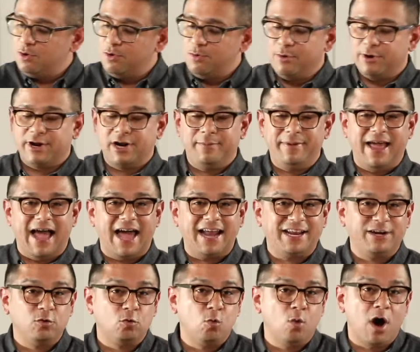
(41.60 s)
We're gonna be
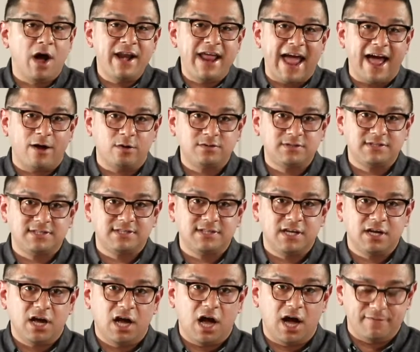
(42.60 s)
adding 1 ounce
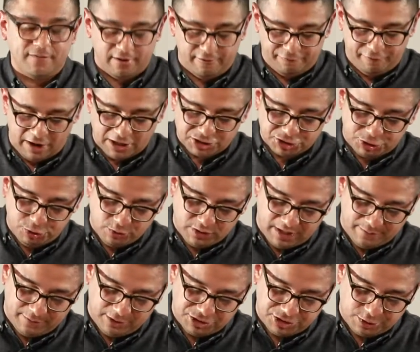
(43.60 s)
of our fresh
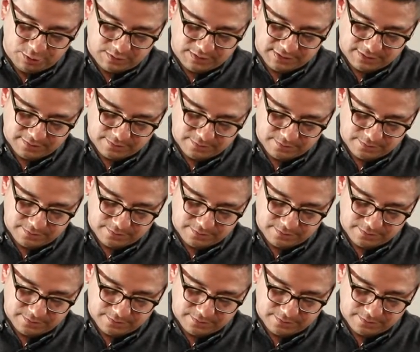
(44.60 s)
cucumber juice,